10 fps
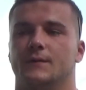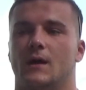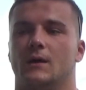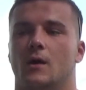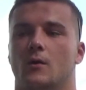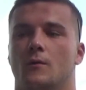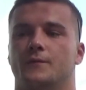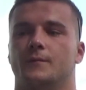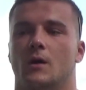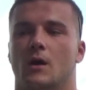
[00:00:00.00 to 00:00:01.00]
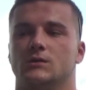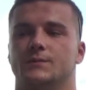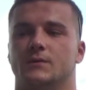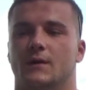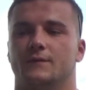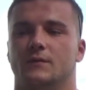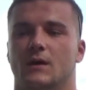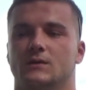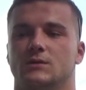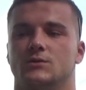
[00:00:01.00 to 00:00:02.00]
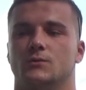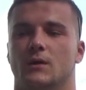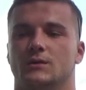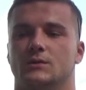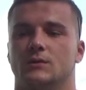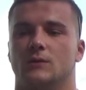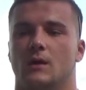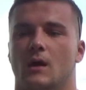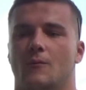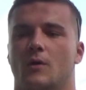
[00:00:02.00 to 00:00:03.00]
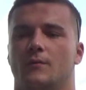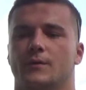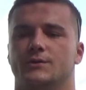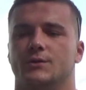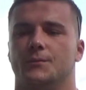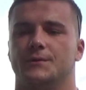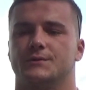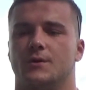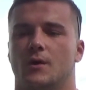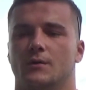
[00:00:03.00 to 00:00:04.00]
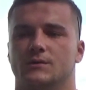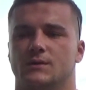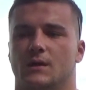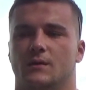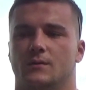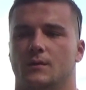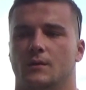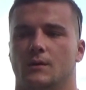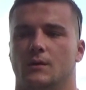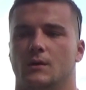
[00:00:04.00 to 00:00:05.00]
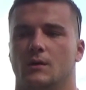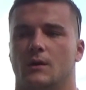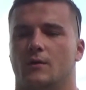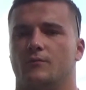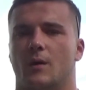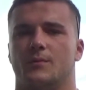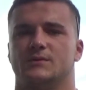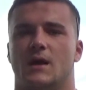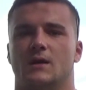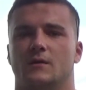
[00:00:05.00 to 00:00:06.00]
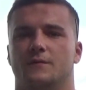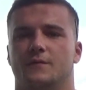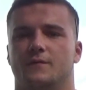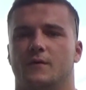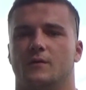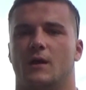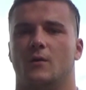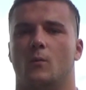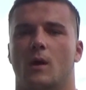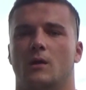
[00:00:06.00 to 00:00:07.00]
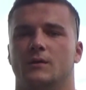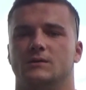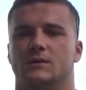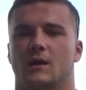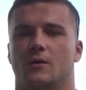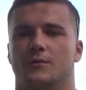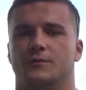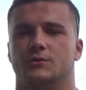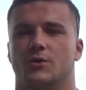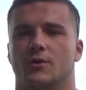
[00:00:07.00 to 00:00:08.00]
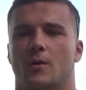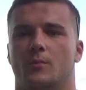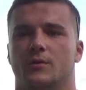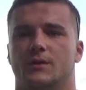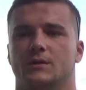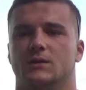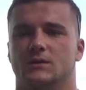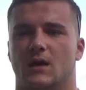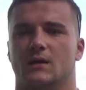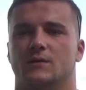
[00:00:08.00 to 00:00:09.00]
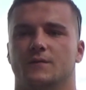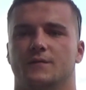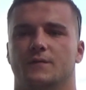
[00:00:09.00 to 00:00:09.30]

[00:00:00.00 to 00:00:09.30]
I got home from the hospital after that situation, I'm not really sure what he's called. He's like a representative for like wellness and health showed up with a detective